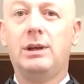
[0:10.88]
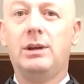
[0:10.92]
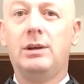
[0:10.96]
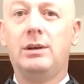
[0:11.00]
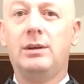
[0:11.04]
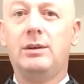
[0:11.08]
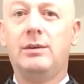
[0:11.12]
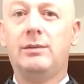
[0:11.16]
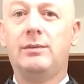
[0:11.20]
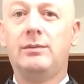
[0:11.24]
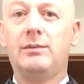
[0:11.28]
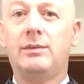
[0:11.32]

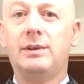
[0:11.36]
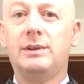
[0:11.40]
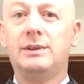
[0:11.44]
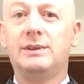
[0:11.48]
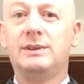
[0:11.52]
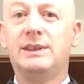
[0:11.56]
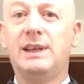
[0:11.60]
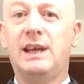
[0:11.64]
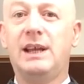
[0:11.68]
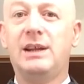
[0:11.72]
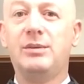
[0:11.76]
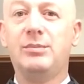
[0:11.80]
of
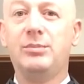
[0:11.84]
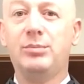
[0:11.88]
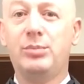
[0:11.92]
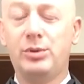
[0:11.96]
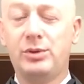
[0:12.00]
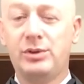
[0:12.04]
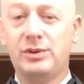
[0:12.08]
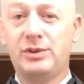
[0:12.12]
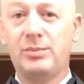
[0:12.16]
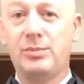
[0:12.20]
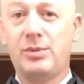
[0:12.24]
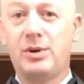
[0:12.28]
Zen
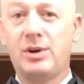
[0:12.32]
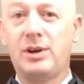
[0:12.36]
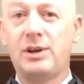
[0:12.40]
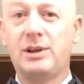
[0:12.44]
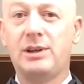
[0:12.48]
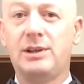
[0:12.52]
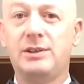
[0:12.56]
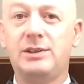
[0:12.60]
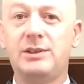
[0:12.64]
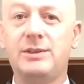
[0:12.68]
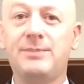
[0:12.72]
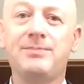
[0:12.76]
Buddhism
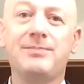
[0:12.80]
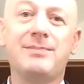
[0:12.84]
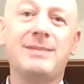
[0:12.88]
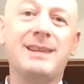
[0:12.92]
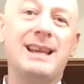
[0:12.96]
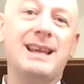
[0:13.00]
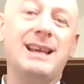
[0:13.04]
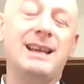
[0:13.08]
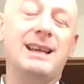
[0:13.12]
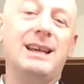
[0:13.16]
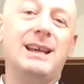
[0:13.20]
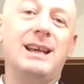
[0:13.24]
Ireland,
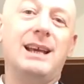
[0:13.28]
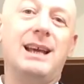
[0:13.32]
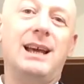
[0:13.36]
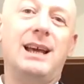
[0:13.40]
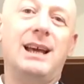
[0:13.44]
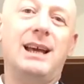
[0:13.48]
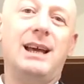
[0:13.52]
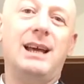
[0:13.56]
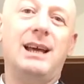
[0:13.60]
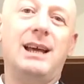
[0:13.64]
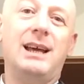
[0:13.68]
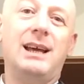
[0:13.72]

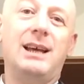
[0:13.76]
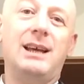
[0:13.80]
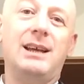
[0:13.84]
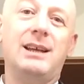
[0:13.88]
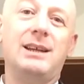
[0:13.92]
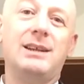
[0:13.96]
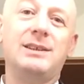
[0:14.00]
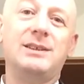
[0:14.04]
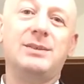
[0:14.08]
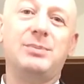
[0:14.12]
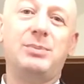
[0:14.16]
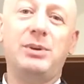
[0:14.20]

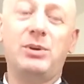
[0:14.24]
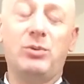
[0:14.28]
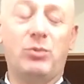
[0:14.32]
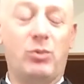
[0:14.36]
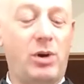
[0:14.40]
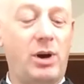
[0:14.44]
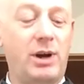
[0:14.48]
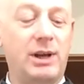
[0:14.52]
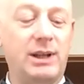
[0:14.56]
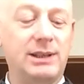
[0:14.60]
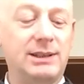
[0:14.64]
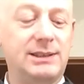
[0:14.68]
and it's been a
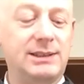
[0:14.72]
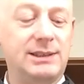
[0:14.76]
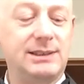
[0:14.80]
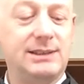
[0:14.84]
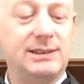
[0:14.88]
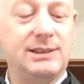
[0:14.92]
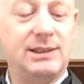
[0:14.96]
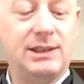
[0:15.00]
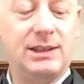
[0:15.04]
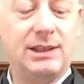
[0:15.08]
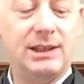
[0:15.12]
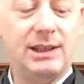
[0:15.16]
while
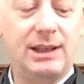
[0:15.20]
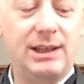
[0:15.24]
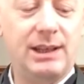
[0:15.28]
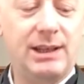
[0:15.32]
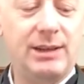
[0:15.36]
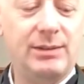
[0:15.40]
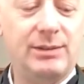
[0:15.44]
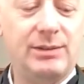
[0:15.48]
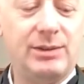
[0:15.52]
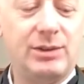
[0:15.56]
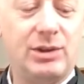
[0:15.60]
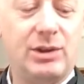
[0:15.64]
since I
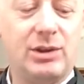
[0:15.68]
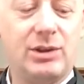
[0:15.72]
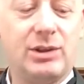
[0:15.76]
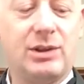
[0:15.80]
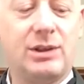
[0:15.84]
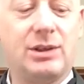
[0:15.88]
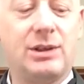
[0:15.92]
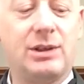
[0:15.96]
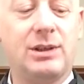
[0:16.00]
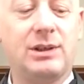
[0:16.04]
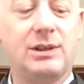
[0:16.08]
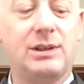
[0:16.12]

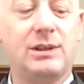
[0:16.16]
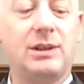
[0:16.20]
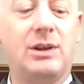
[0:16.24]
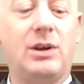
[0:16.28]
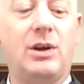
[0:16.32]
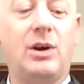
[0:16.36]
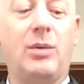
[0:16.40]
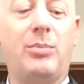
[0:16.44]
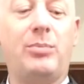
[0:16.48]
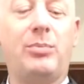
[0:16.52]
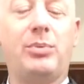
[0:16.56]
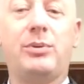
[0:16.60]
took
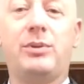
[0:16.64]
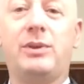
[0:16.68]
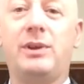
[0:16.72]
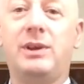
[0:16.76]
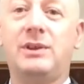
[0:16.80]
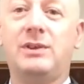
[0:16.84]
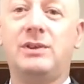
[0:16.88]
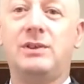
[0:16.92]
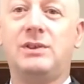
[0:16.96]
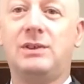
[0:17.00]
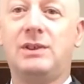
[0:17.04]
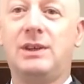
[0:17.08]
up
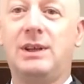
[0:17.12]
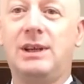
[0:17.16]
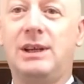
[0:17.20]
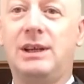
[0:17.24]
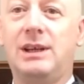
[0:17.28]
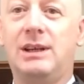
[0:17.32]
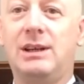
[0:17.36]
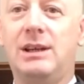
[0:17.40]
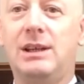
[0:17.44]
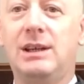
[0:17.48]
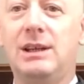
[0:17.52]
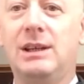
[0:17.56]
this
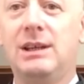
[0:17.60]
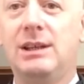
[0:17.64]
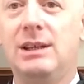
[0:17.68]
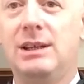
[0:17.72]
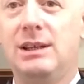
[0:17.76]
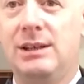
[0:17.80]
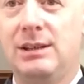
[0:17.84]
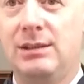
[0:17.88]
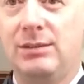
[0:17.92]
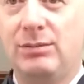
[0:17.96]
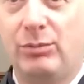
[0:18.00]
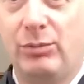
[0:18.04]

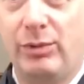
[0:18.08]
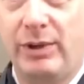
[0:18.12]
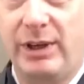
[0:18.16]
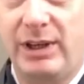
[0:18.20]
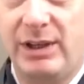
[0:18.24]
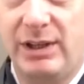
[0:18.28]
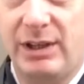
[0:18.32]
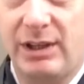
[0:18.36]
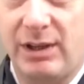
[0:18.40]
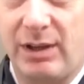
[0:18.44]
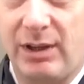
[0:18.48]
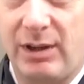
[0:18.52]

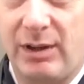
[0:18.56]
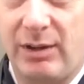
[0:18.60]
reading